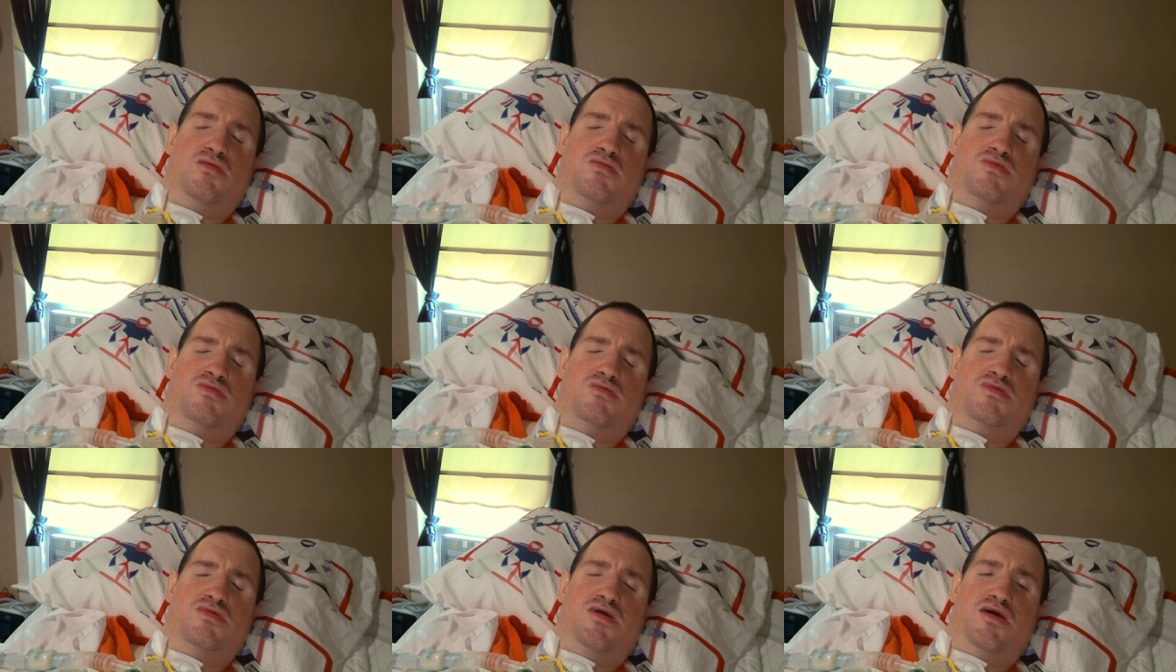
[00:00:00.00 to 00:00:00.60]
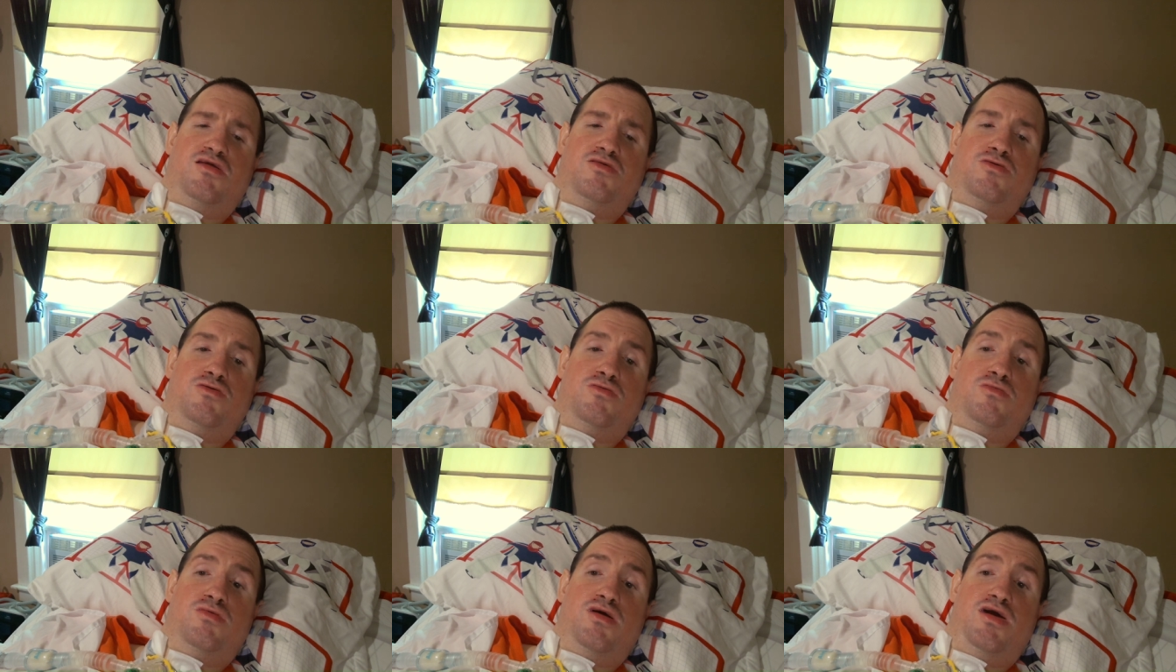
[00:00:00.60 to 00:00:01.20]
So stay
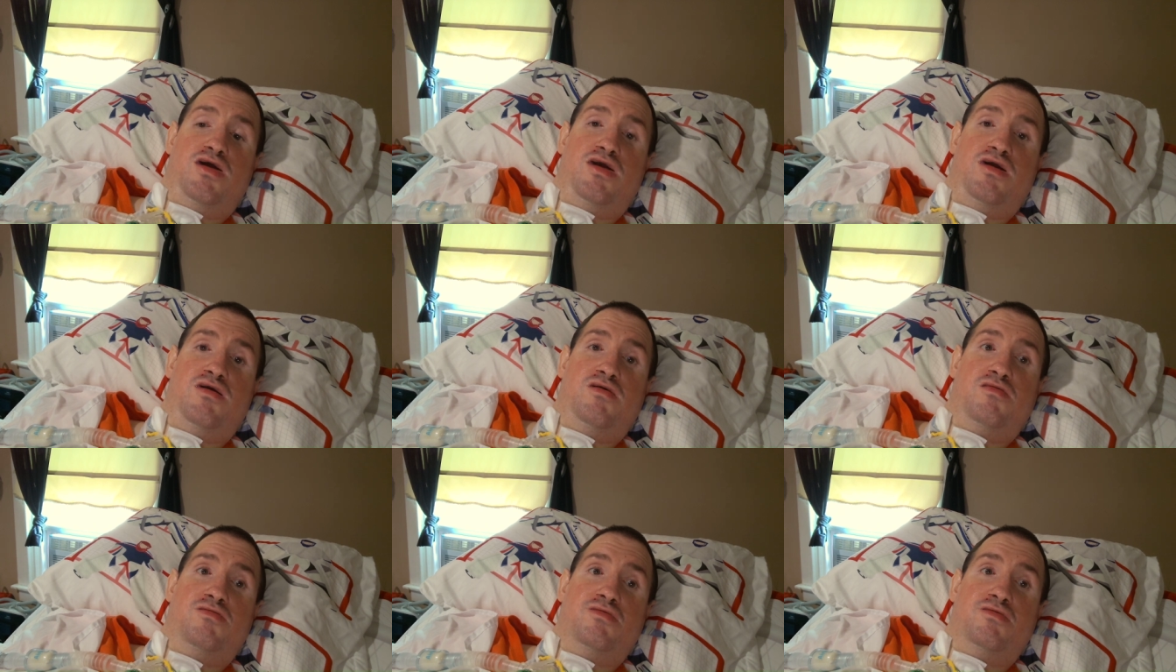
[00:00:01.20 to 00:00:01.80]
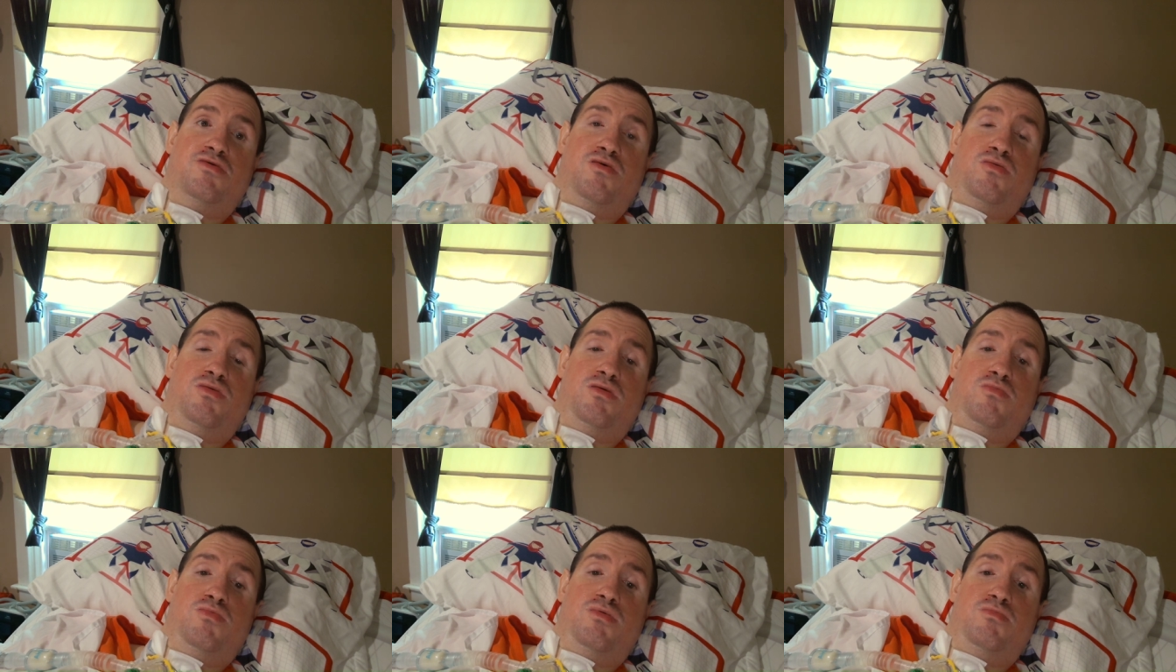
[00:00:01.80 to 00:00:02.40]
tuned. I don't
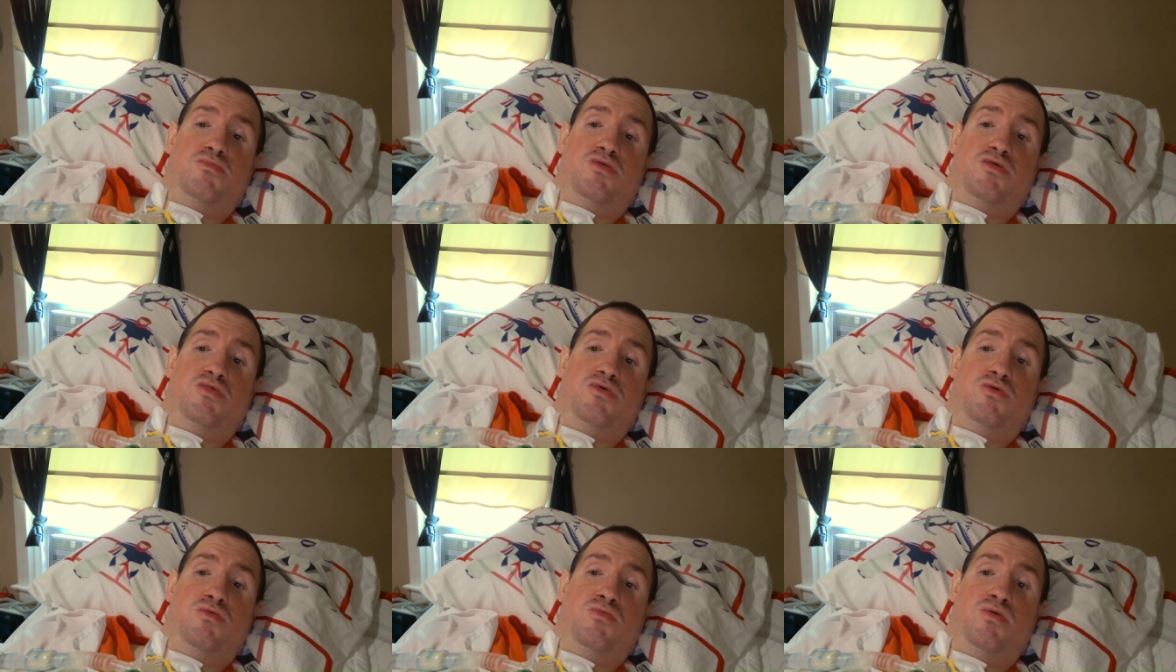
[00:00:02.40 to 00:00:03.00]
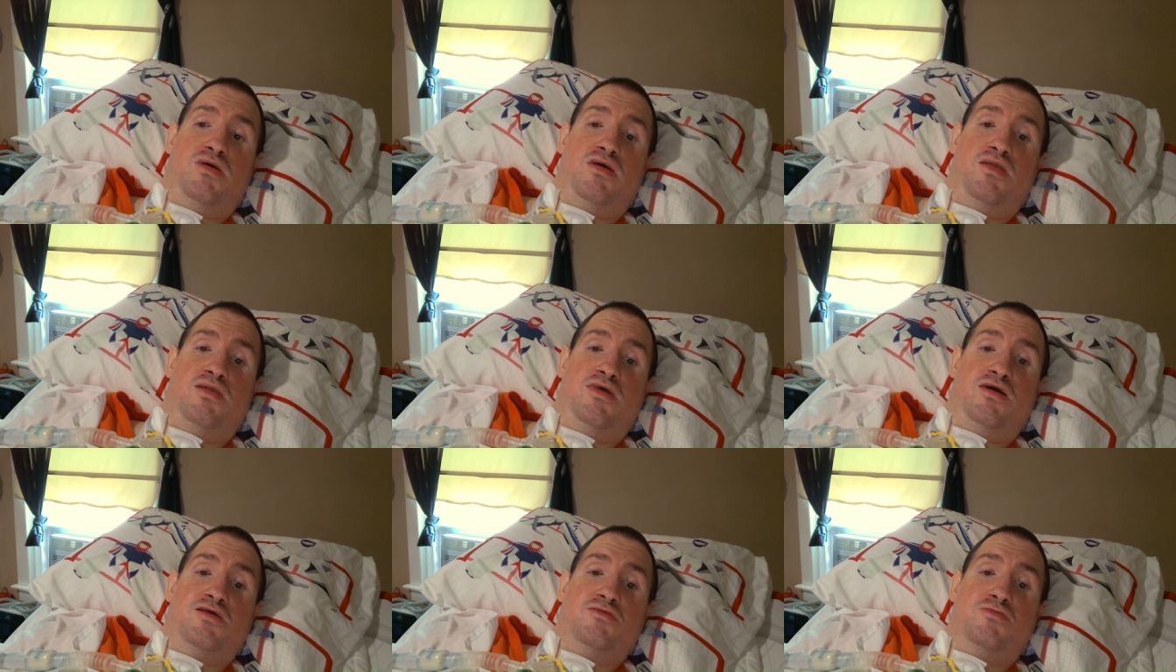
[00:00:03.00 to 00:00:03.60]
know what I'm going to do
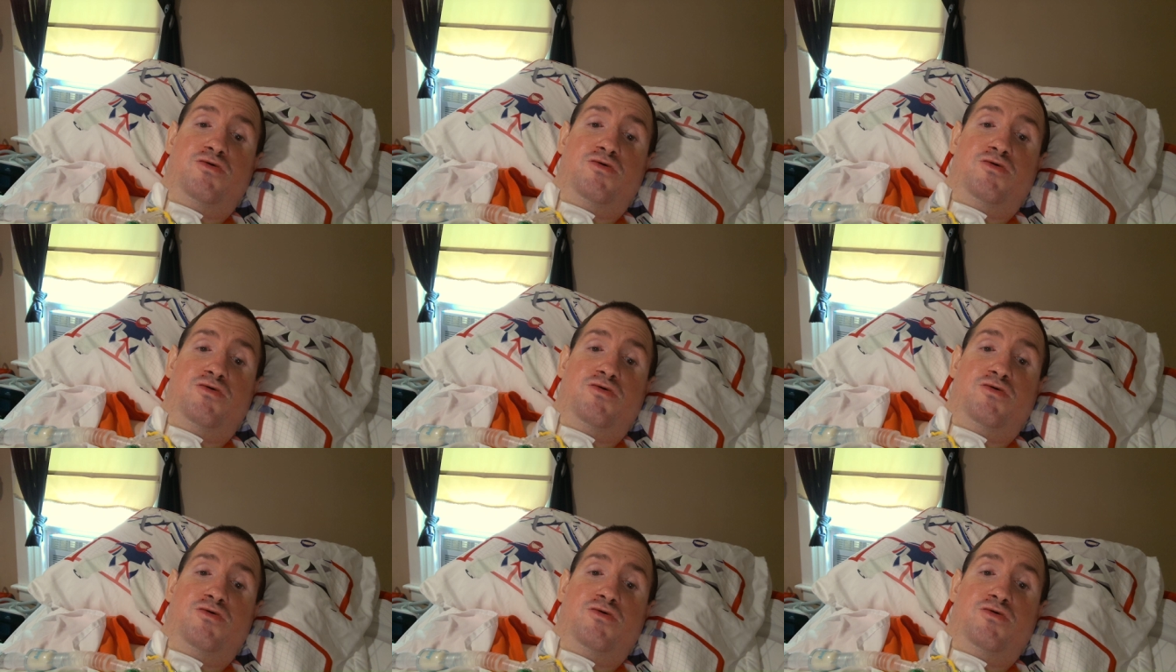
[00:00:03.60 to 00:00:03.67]
next.